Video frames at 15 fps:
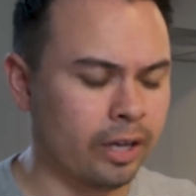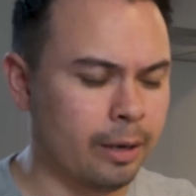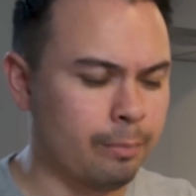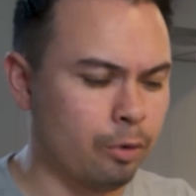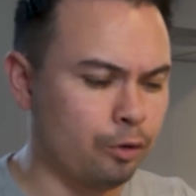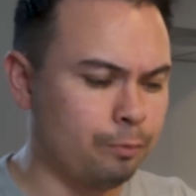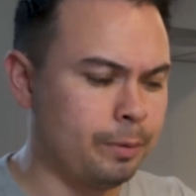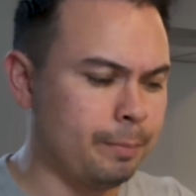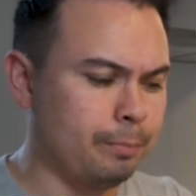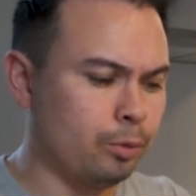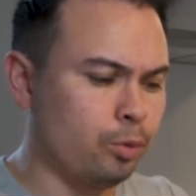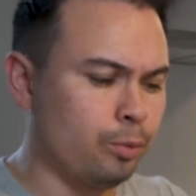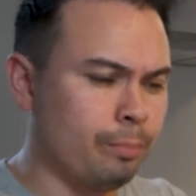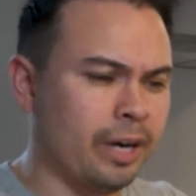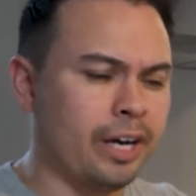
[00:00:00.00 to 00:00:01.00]
And most people
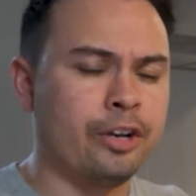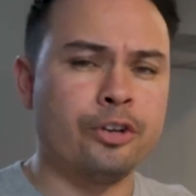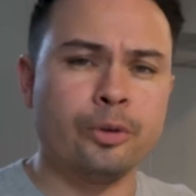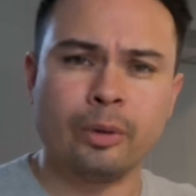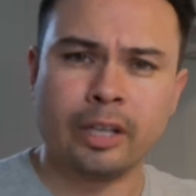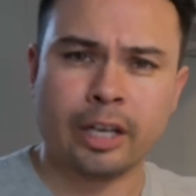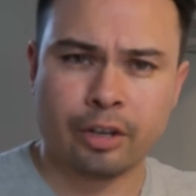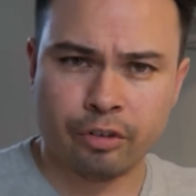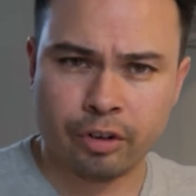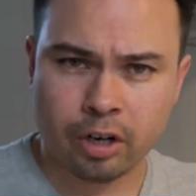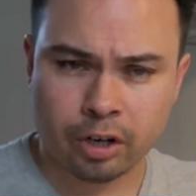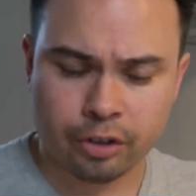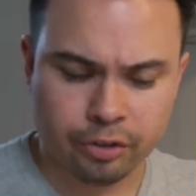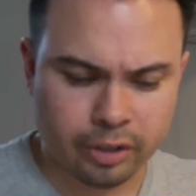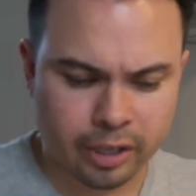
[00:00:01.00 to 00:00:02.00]
who buy a new electric
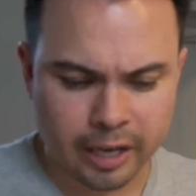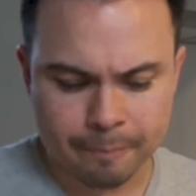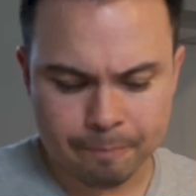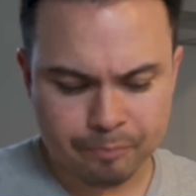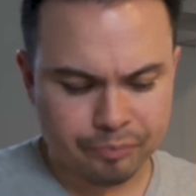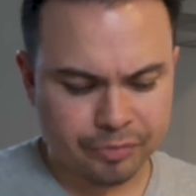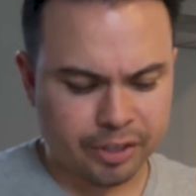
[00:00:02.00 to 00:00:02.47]
car today,